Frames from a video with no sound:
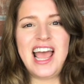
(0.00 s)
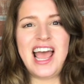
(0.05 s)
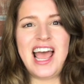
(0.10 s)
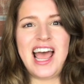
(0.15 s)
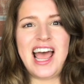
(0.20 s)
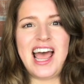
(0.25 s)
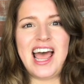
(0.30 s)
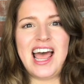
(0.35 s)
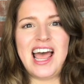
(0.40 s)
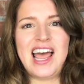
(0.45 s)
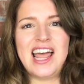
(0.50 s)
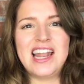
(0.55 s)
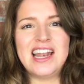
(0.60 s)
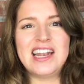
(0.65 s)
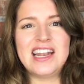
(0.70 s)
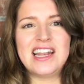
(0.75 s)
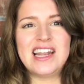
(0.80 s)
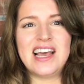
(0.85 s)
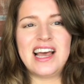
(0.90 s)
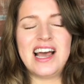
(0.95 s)

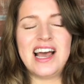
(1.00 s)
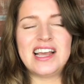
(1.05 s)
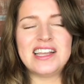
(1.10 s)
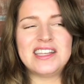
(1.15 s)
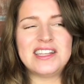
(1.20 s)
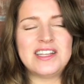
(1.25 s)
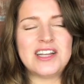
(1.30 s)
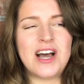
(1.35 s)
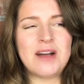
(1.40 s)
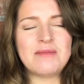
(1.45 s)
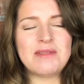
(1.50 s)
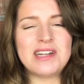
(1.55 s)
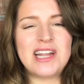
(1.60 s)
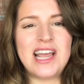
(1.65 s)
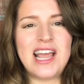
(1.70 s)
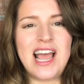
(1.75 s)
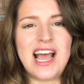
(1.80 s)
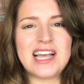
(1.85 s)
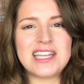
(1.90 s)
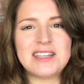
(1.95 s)
and I stopped and
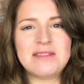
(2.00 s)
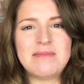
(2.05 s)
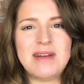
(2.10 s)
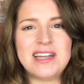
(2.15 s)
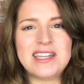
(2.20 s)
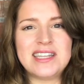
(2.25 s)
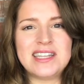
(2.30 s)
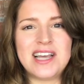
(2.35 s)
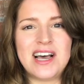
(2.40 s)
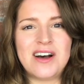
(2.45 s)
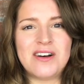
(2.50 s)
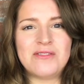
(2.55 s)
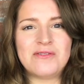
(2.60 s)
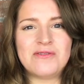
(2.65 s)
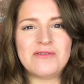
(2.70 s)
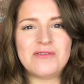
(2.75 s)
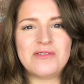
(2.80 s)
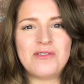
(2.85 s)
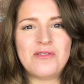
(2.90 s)
I asked myself,